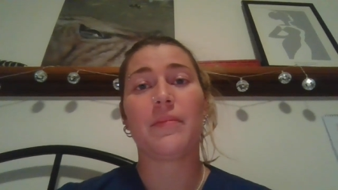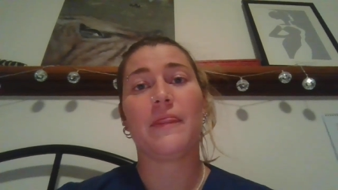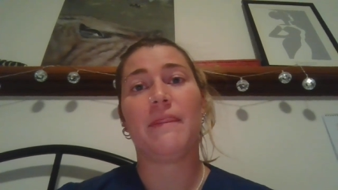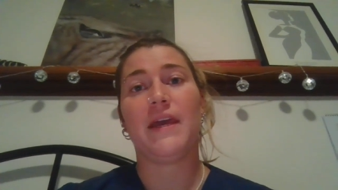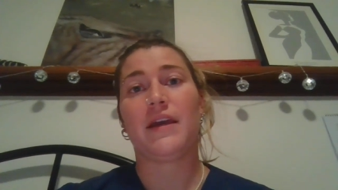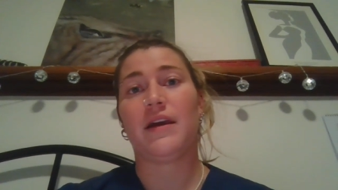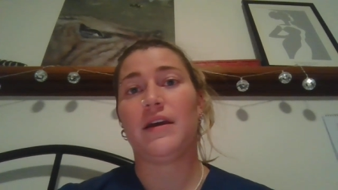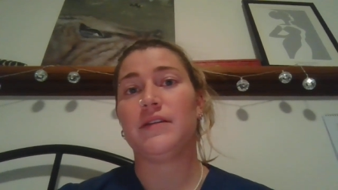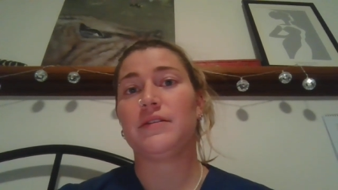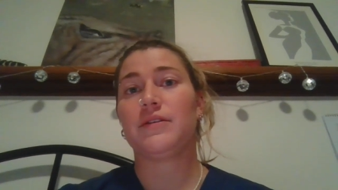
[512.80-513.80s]
they
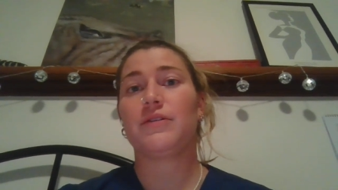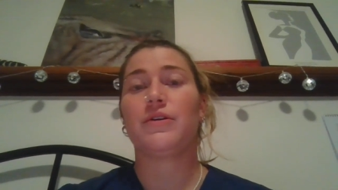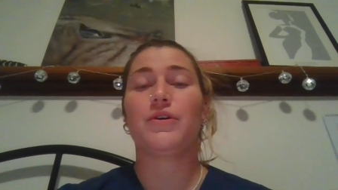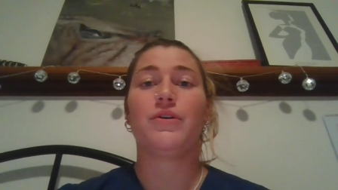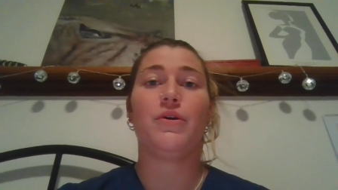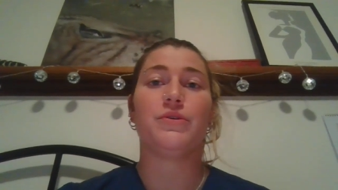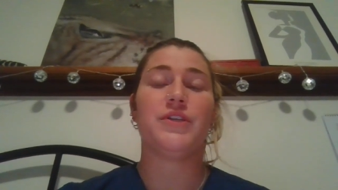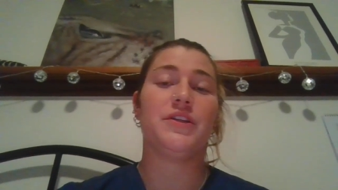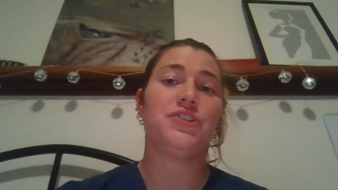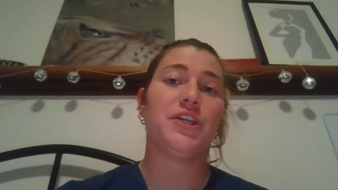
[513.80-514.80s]
can go
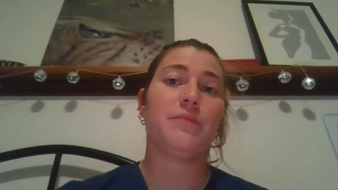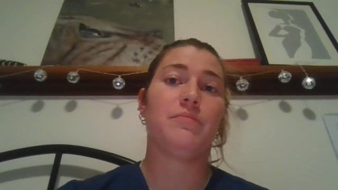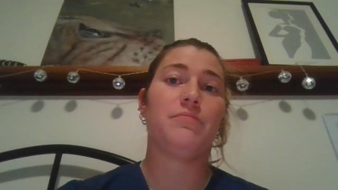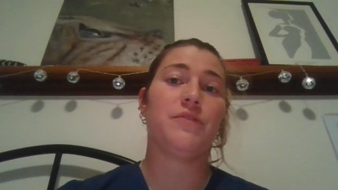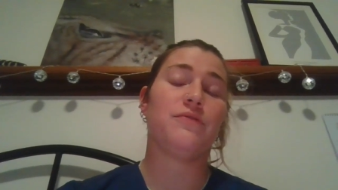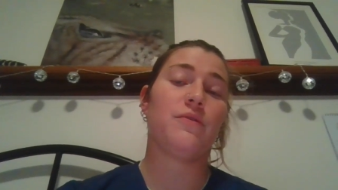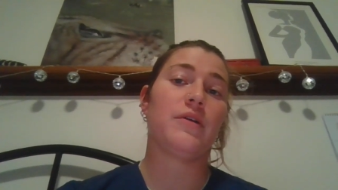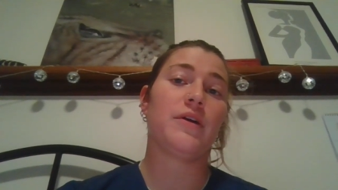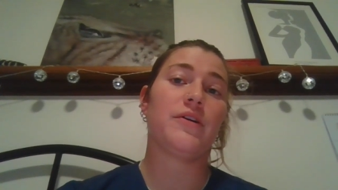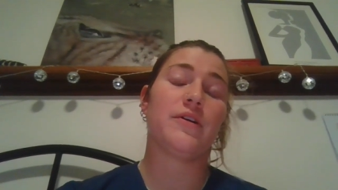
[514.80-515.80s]
to the gym
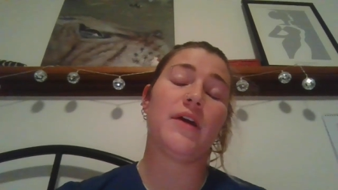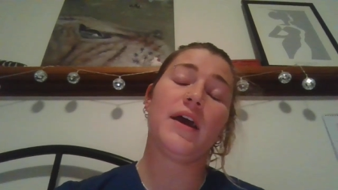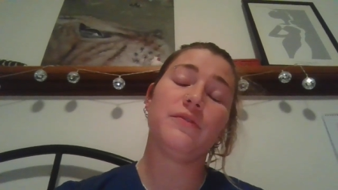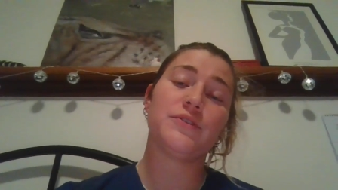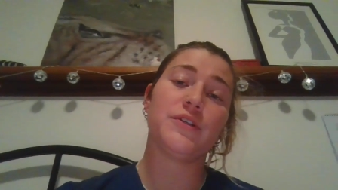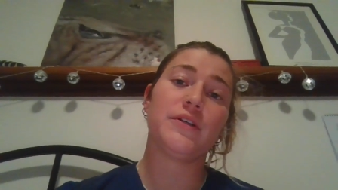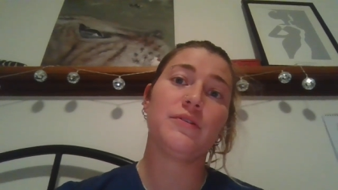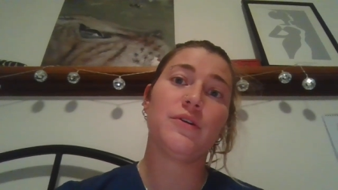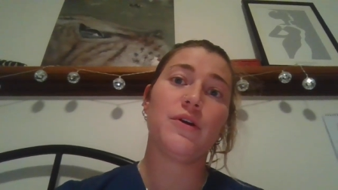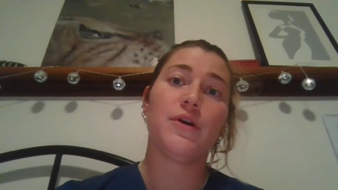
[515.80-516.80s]
before or after,
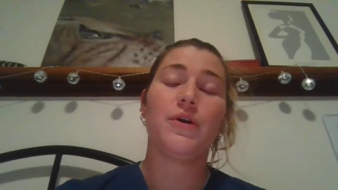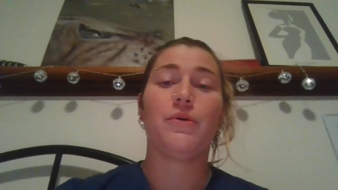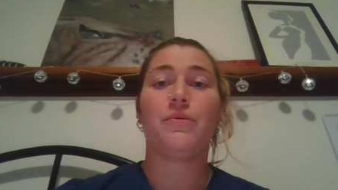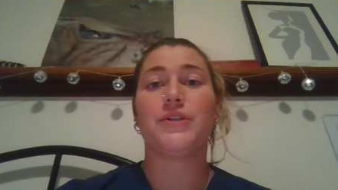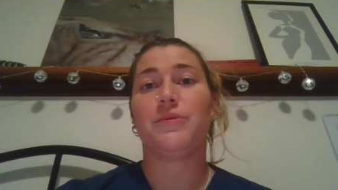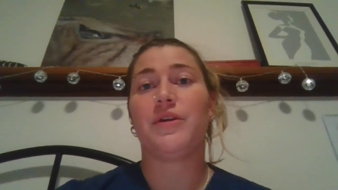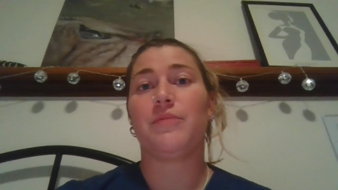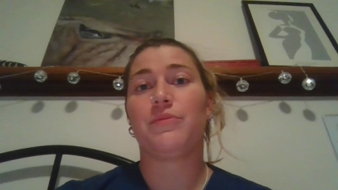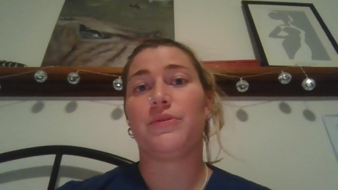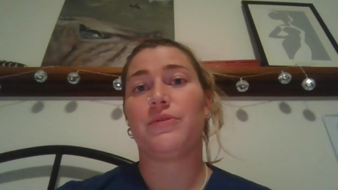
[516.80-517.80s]
which would
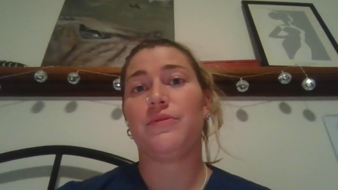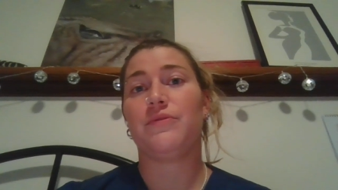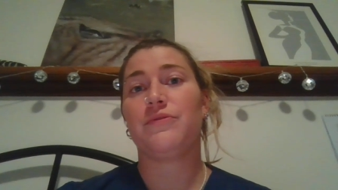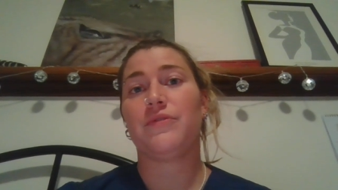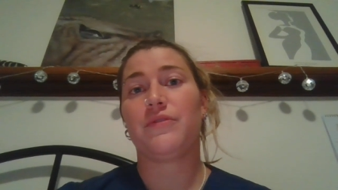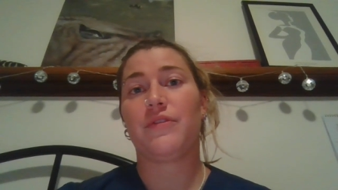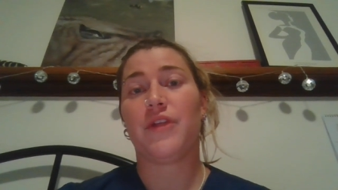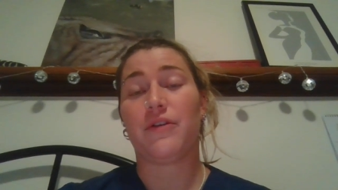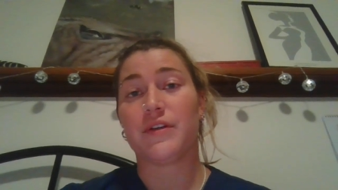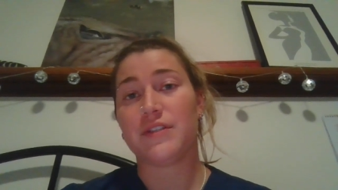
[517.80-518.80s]
improve
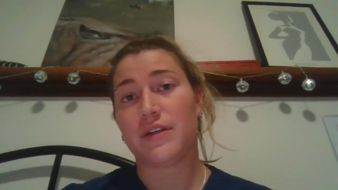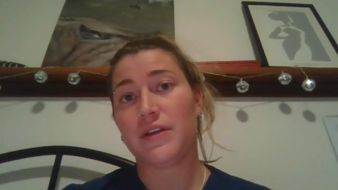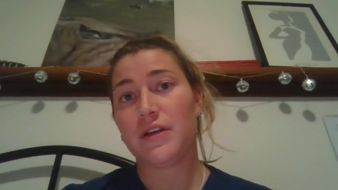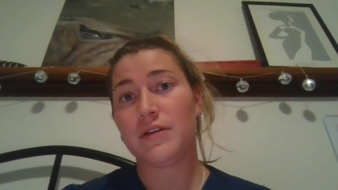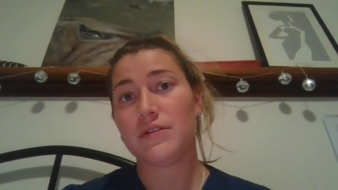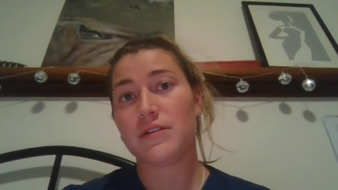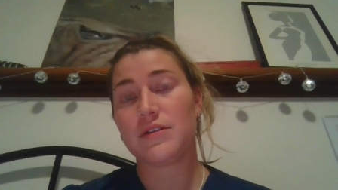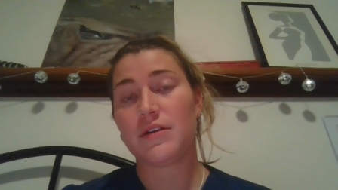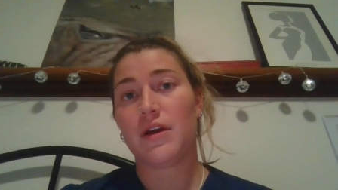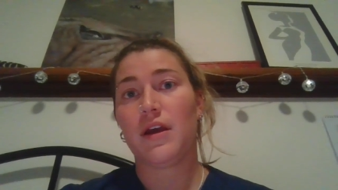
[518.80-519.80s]
their
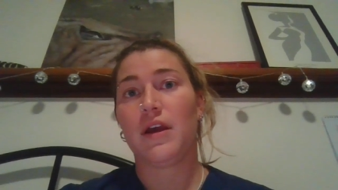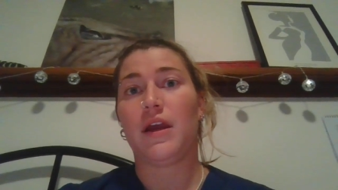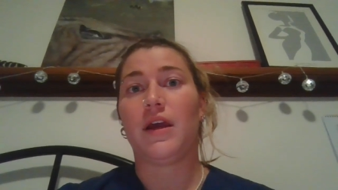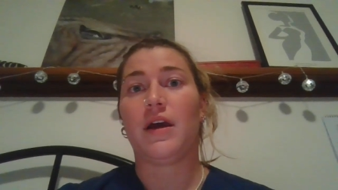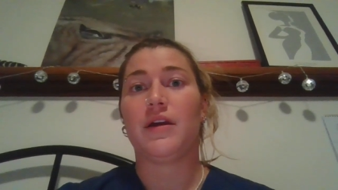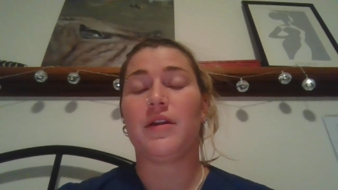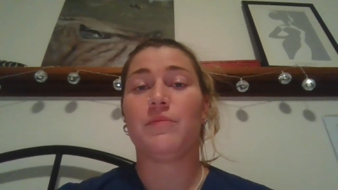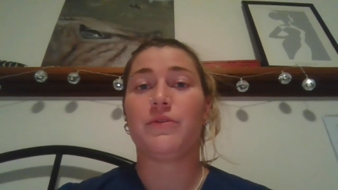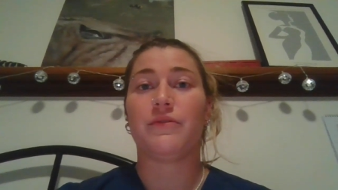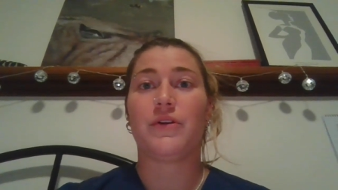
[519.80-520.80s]
resilience and
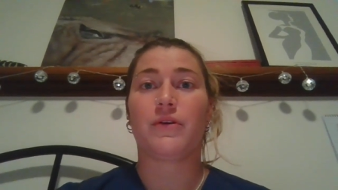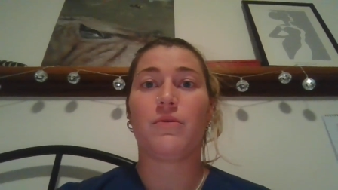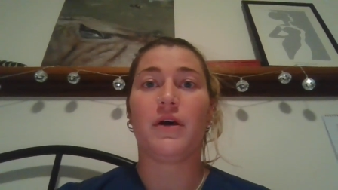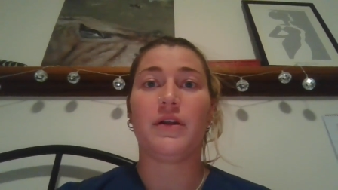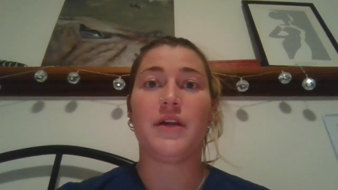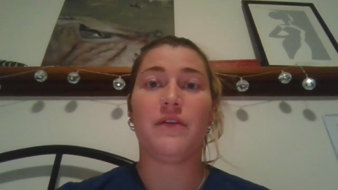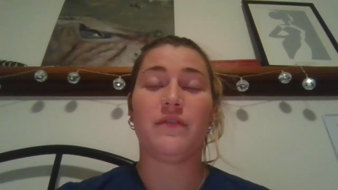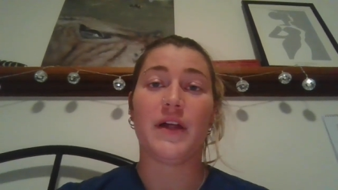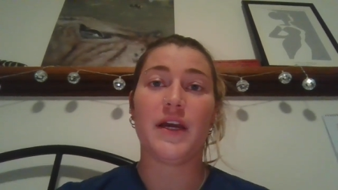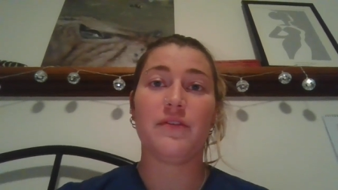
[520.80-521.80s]
improve their quality of
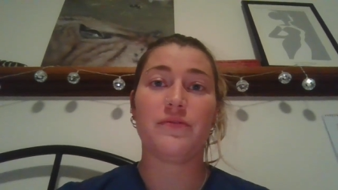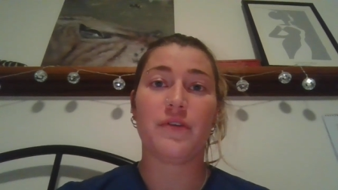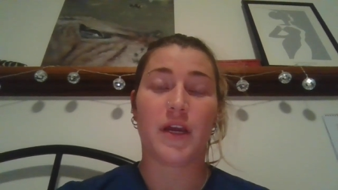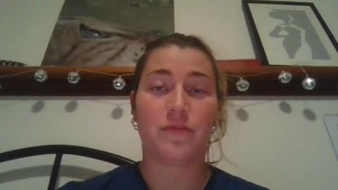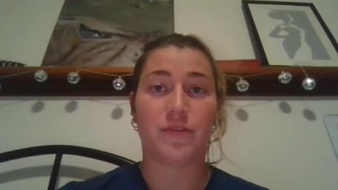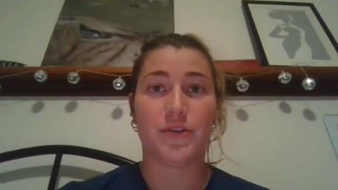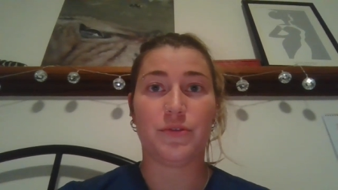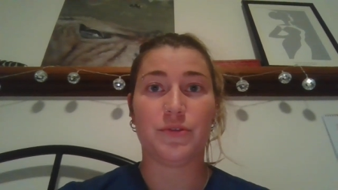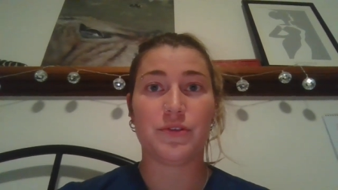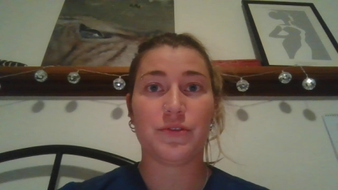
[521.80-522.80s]
life and
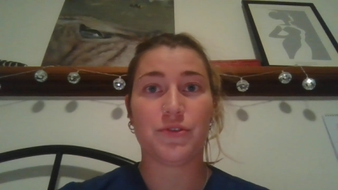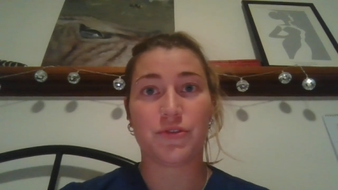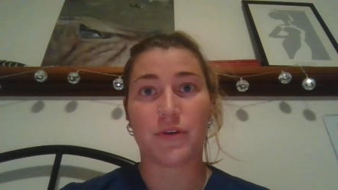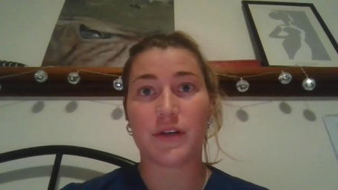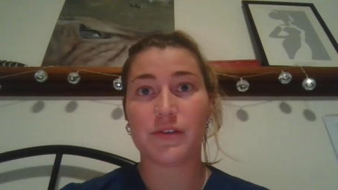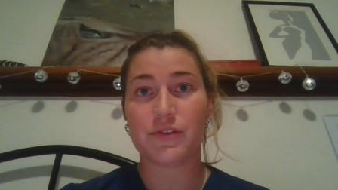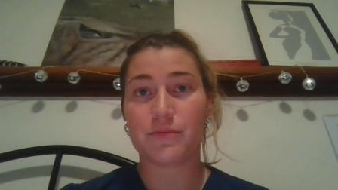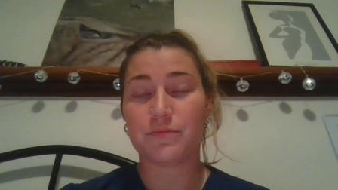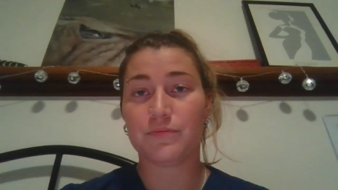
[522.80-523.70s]
reduce stress.